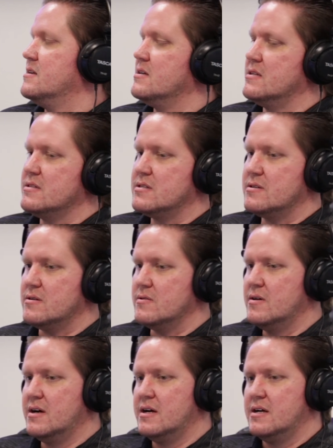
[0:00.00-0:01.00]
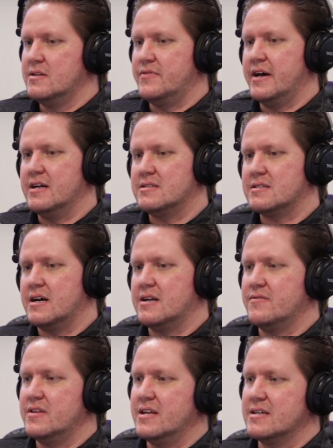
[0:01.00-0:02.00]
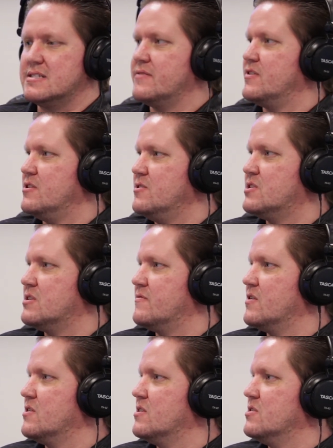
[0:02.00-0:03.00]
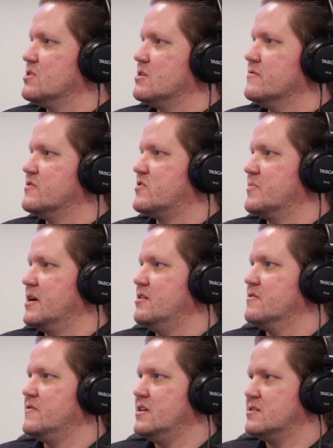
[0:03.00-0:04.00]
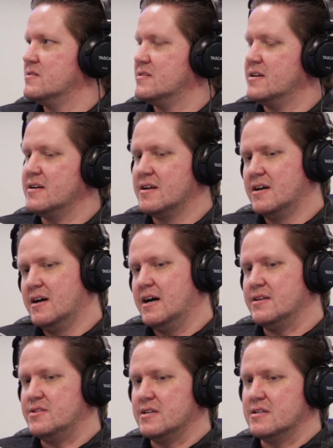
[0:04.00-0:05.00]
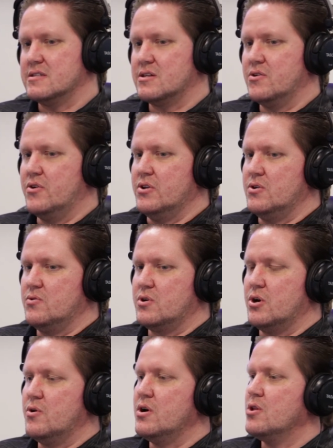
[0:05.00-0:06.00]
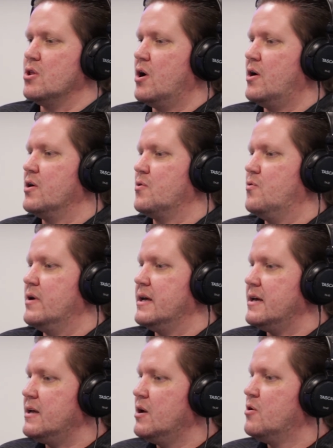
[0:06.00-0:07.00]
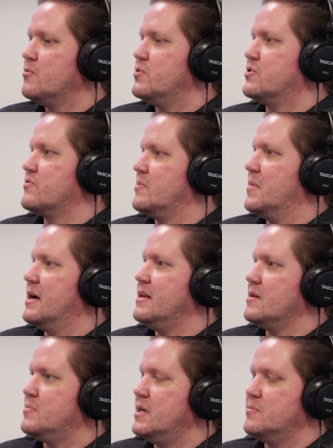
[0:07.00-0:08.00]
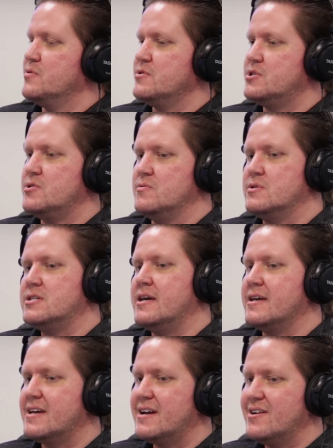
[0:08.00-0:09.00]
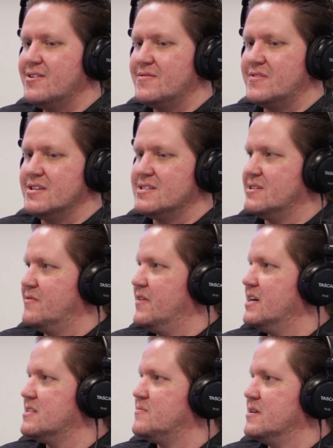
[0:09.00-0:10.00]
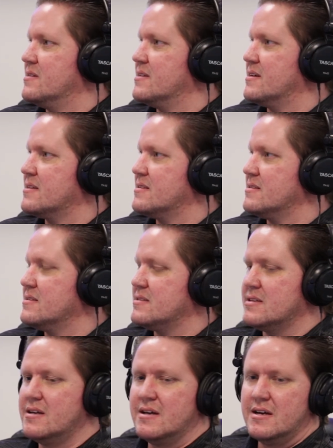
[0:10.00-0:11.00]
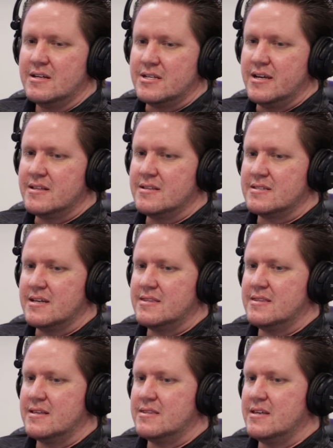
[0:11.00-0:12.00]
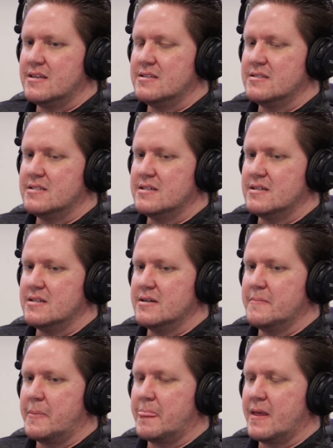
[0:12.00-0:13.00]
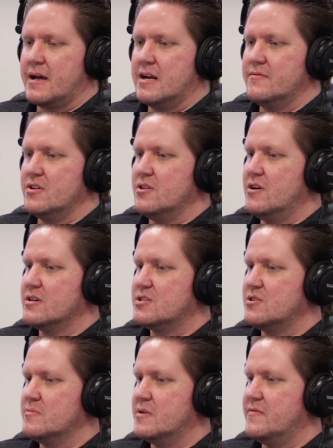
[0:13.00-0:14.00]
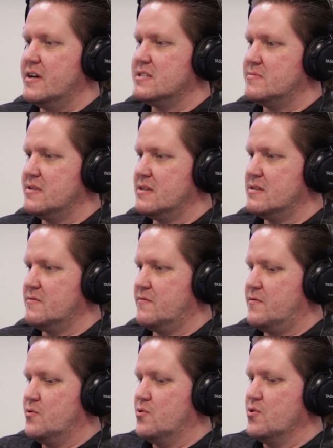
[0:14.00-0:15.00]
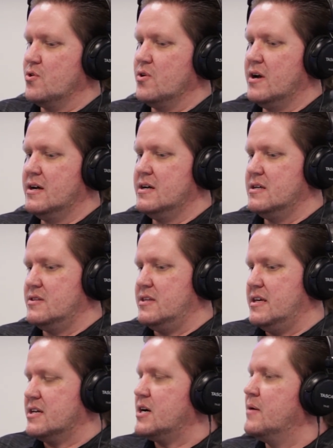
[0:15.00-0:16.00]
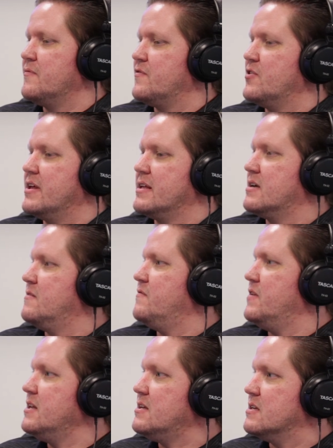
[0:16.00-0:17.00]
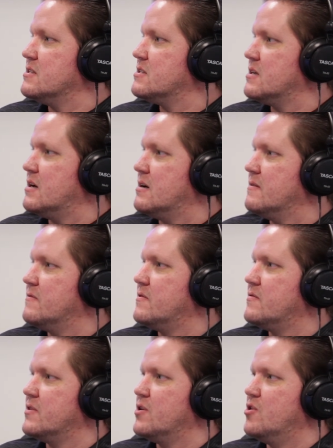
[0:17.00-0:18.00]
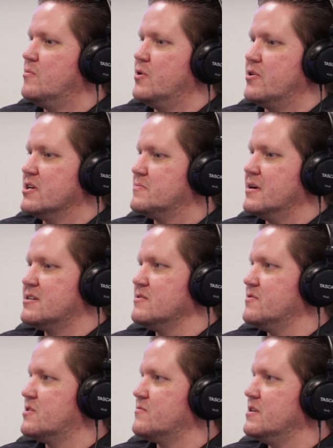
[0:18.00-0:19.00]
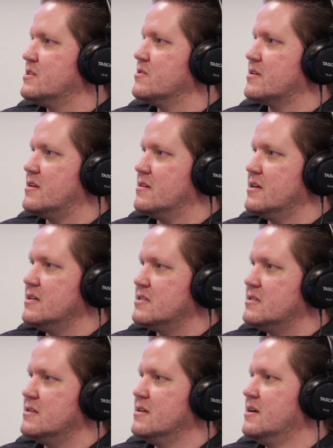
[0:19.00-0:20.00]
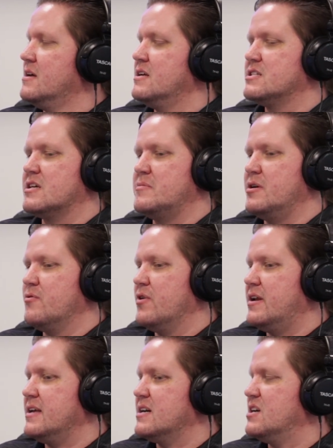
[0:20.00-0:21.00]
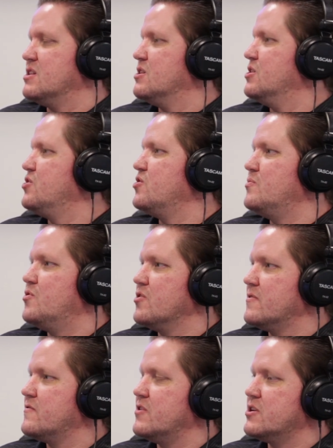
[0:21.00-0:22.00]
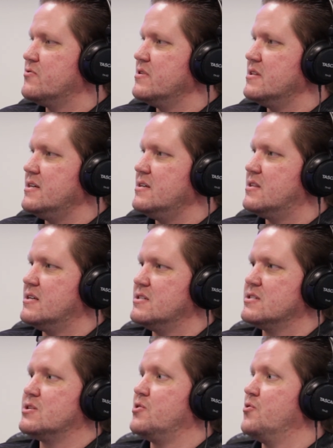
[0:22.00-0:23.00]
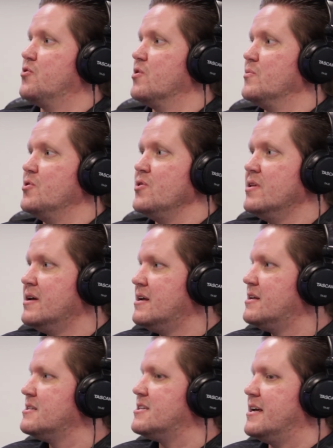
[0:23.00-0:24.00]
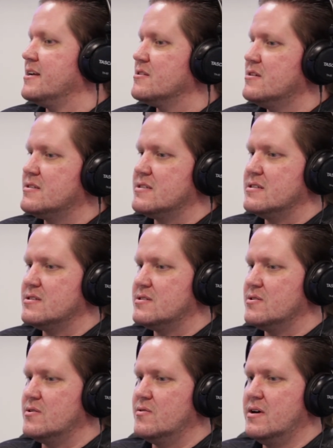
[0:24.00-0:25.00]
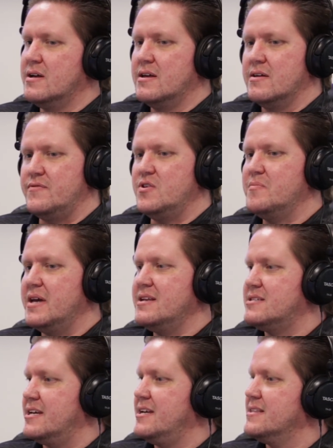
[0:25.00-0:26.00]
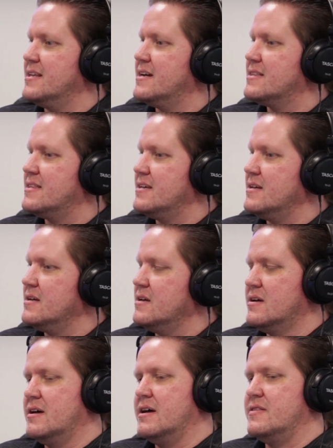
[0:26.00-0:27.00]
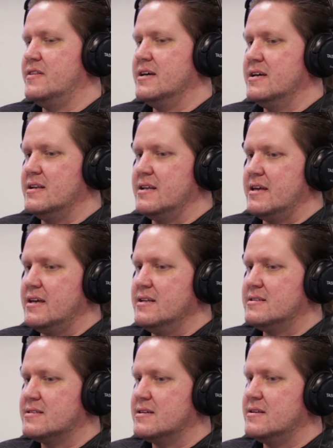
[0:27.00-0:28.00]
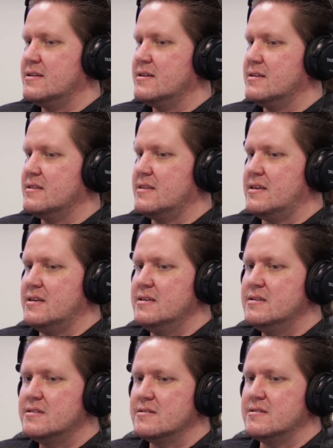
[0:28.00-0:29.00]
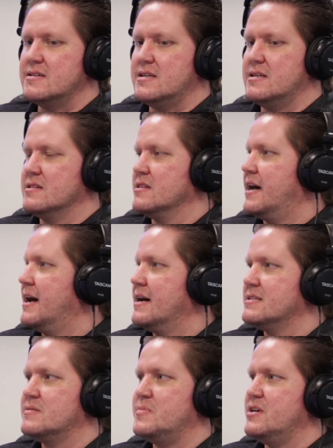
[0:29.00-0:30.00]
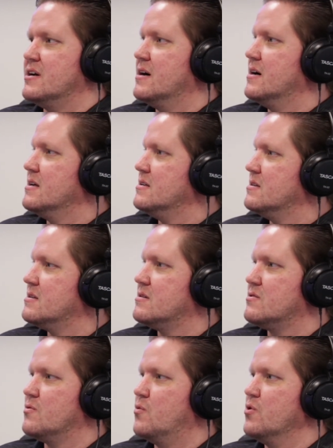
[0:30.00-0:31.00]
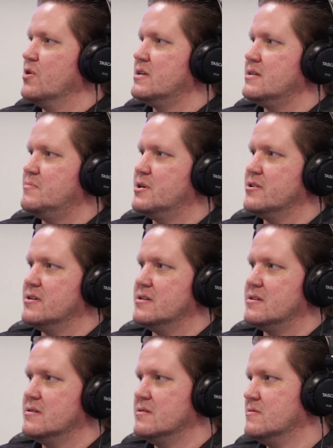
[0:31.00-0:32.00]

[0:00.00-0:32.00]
And so that's kind of the next evolution of our service reminder feature that I think is going to go a long way with reminding people to take care of this investment. Like this tankless, I think is a kind of a long-term investment for the comfort and convenience of the homeowner, especially with the recirculation. It's going to be running a little more frequently than just a normal tankless. And so if you maintain that thing, then it's going to easily last beyond the warranty period.